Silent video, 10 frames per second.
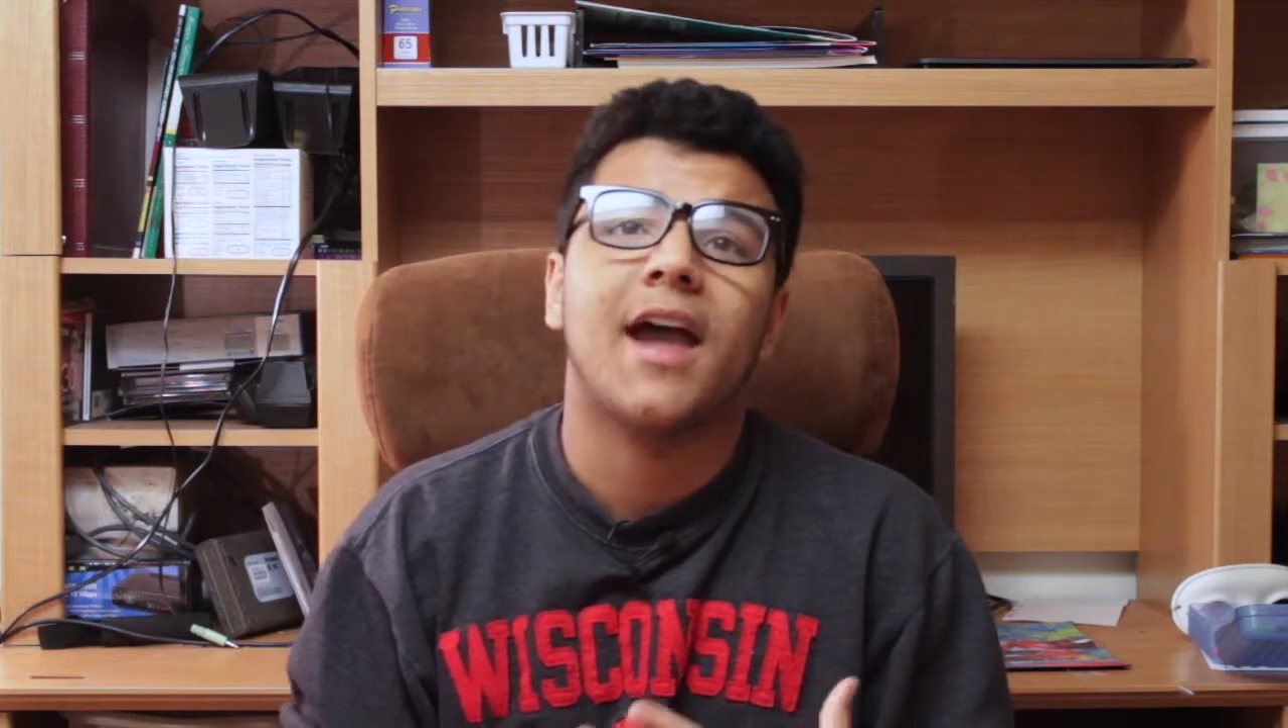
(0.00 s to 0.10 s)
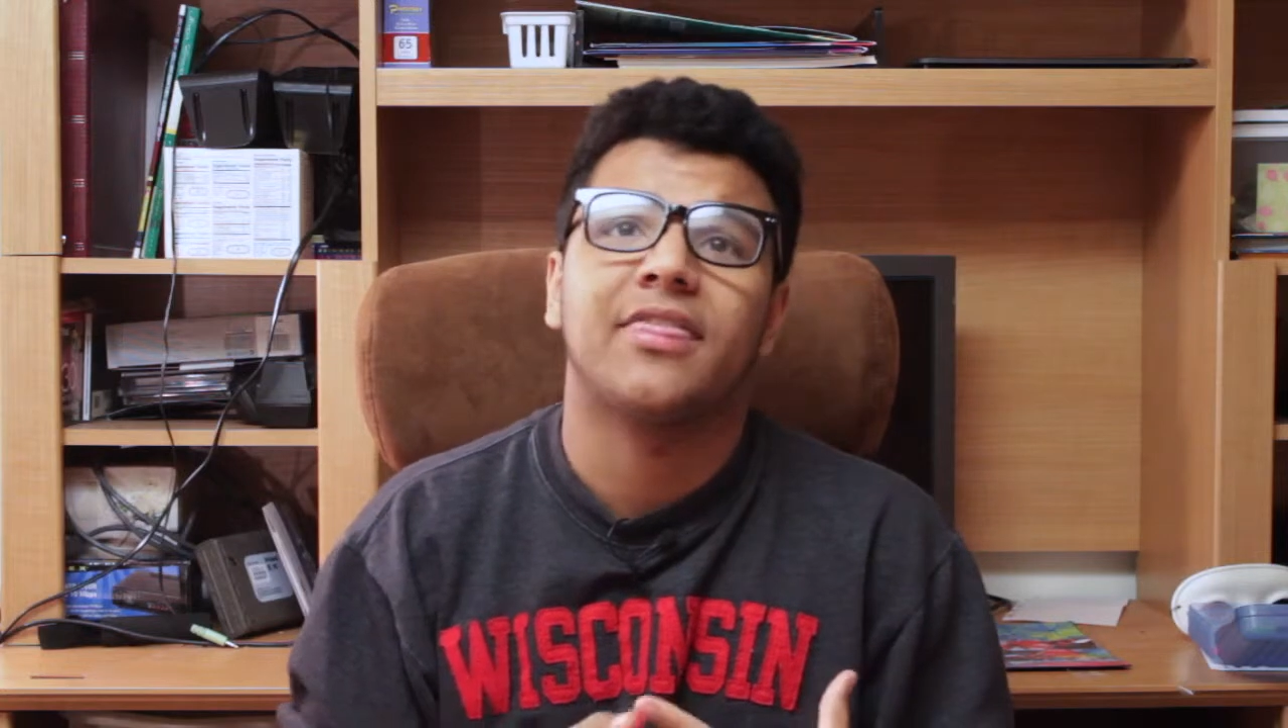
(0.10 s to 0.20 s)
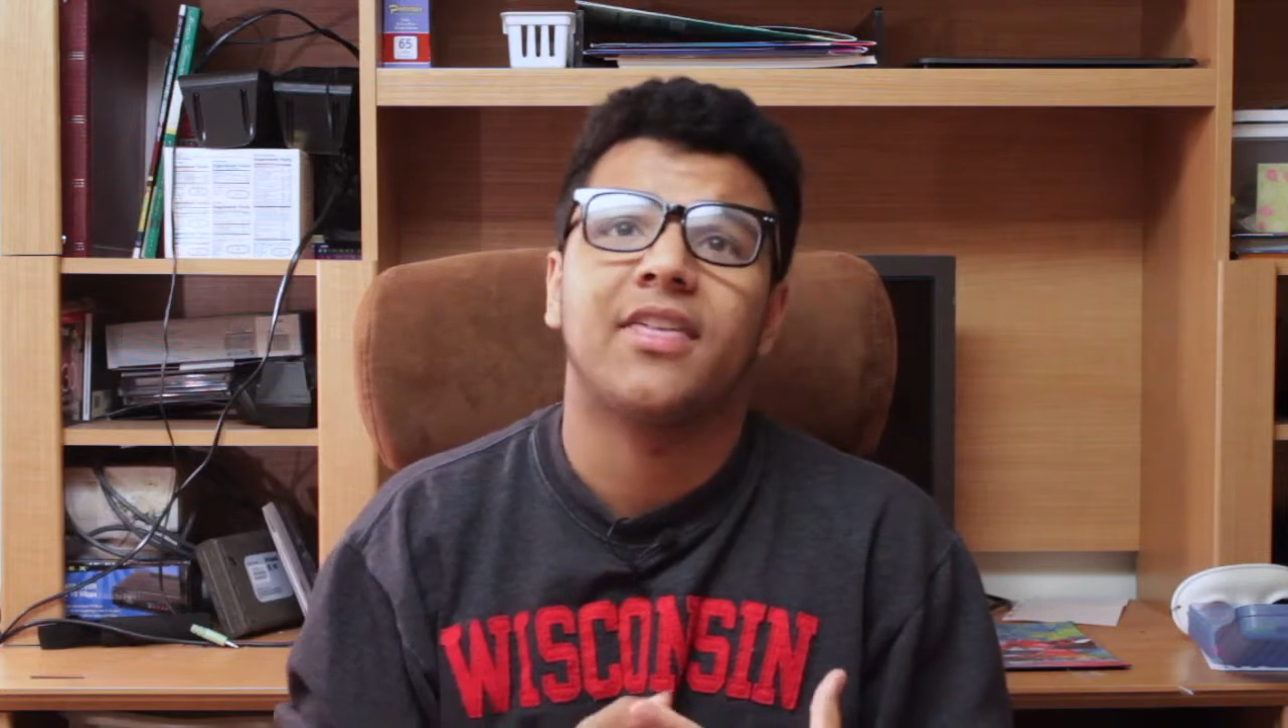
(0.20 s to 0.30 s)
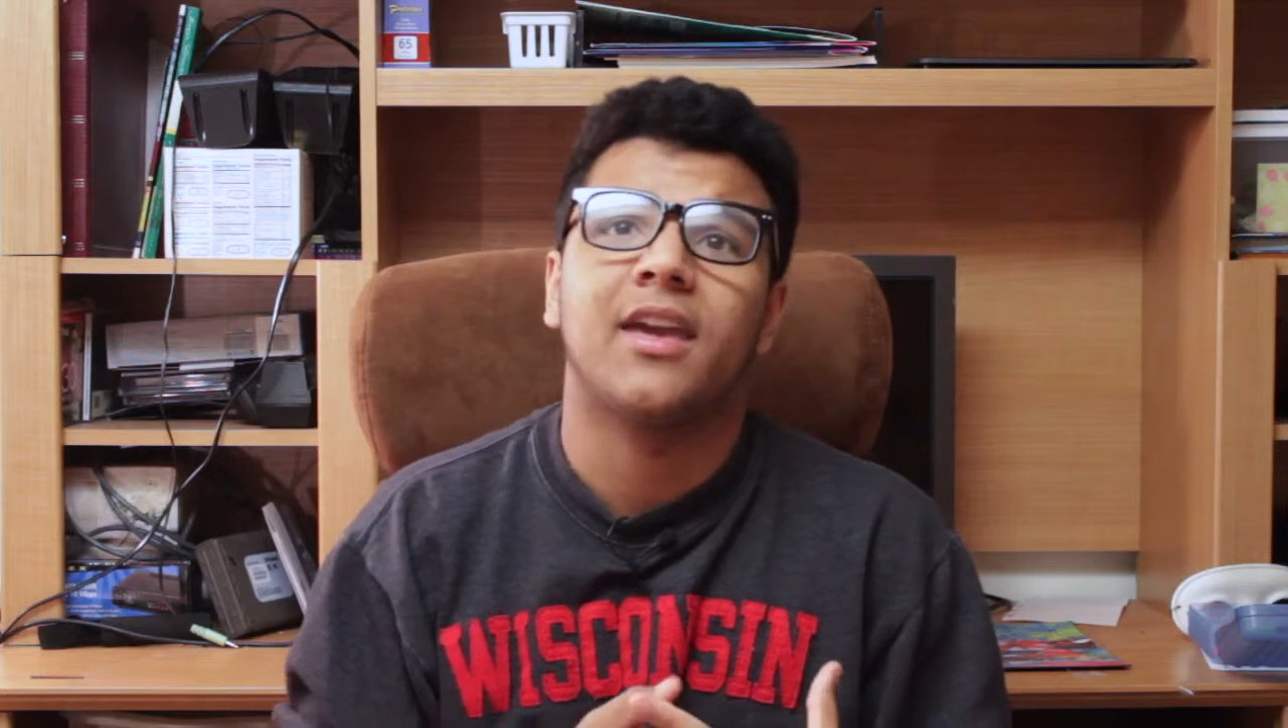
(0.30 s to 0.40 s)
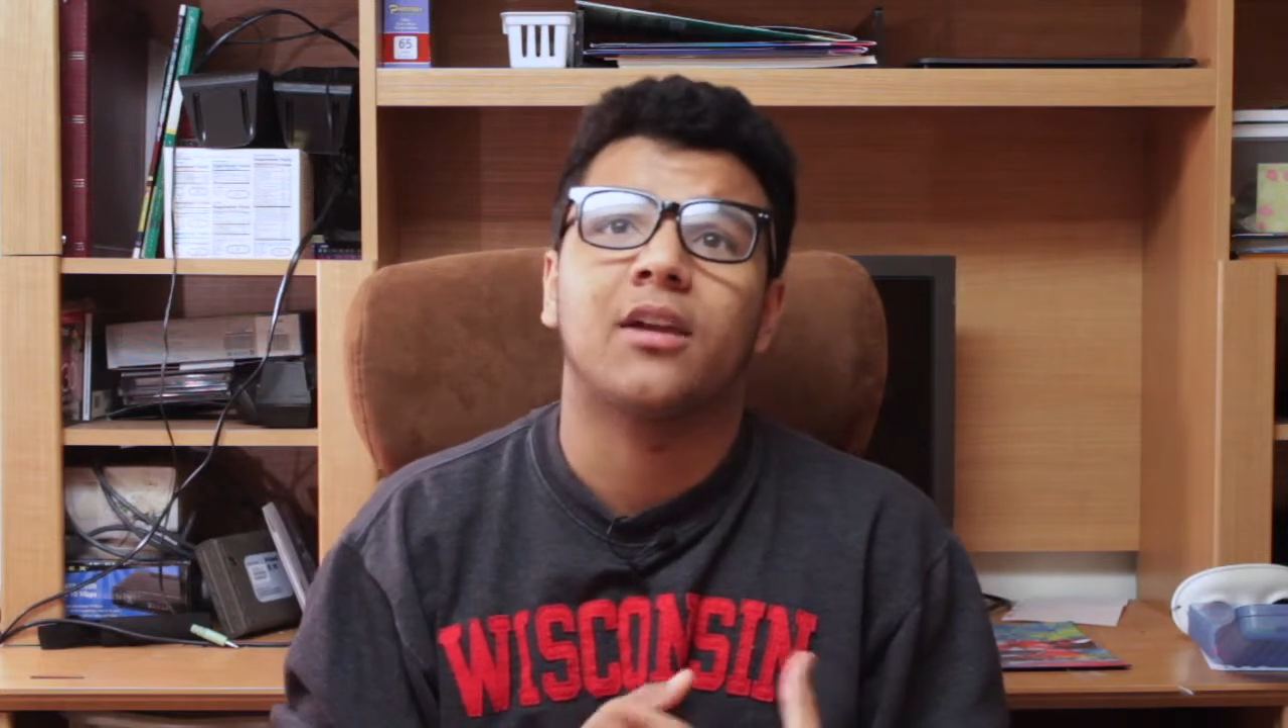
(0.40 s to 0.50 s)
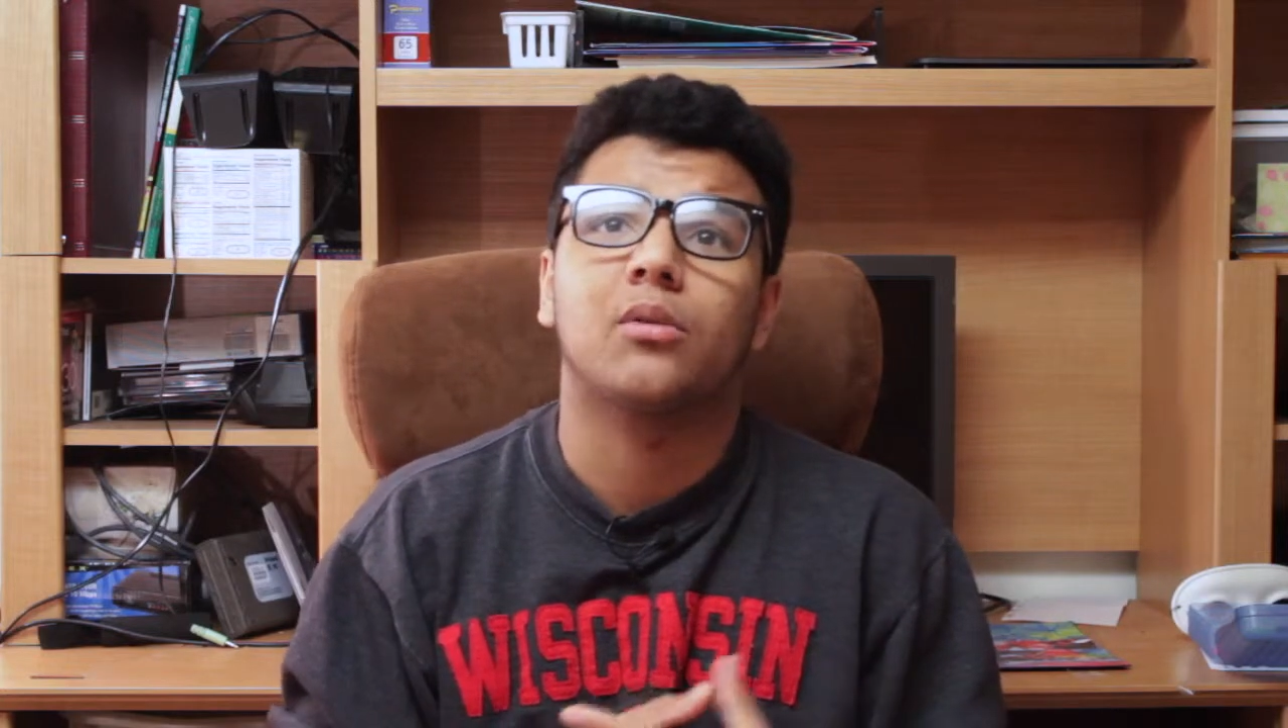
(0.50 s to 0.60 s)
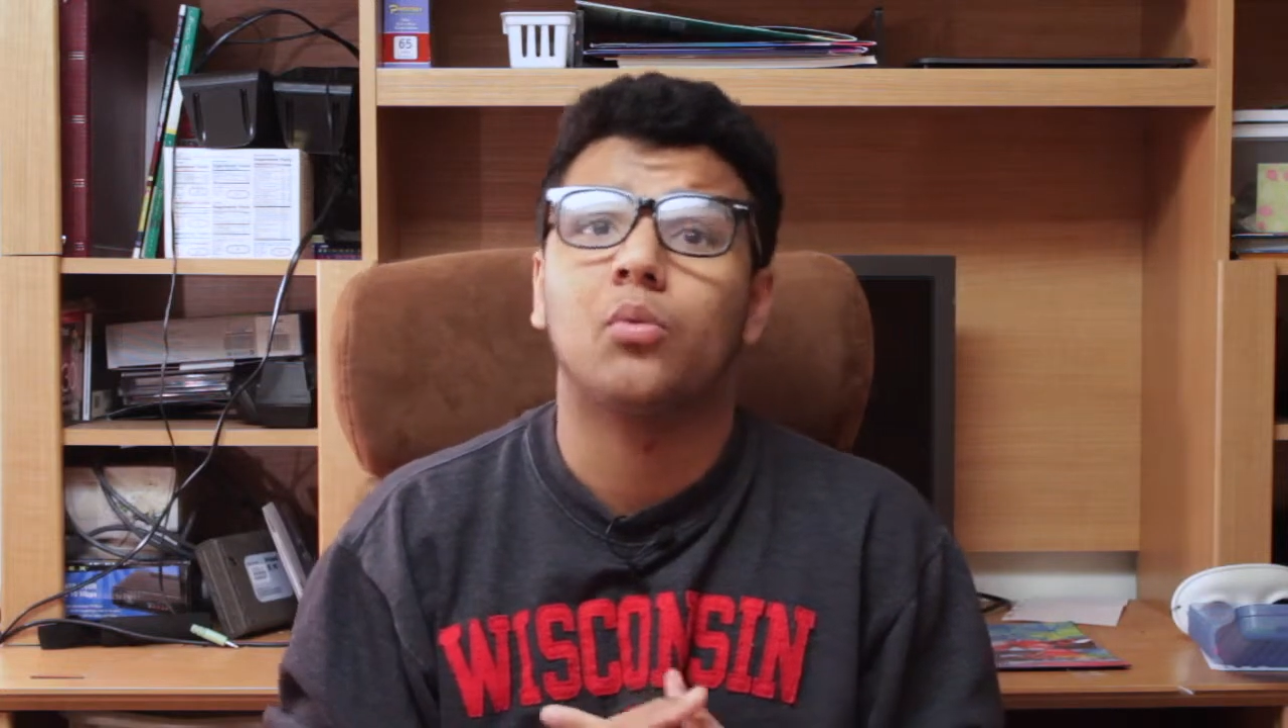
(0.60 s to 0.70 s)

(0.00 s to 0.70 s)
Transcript: I think